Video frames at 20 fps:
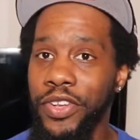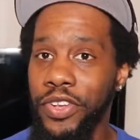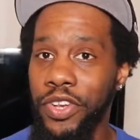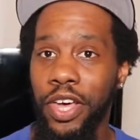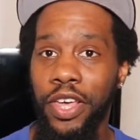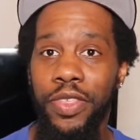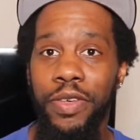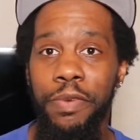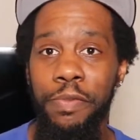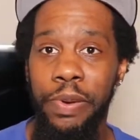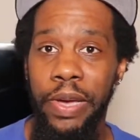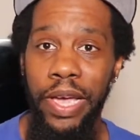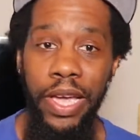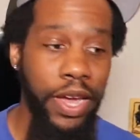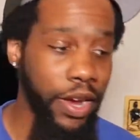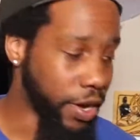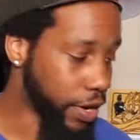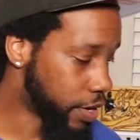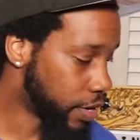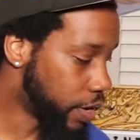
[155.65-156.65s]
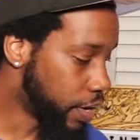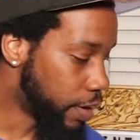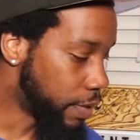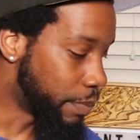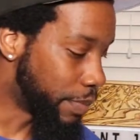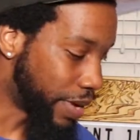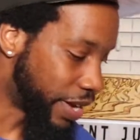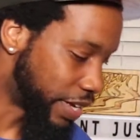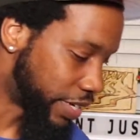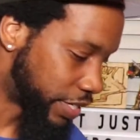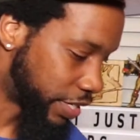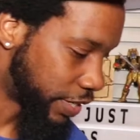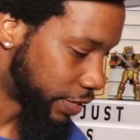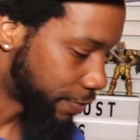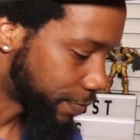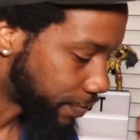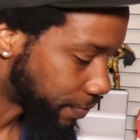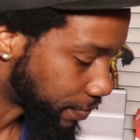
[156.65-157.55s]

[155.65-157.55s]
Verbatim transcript: another pair. But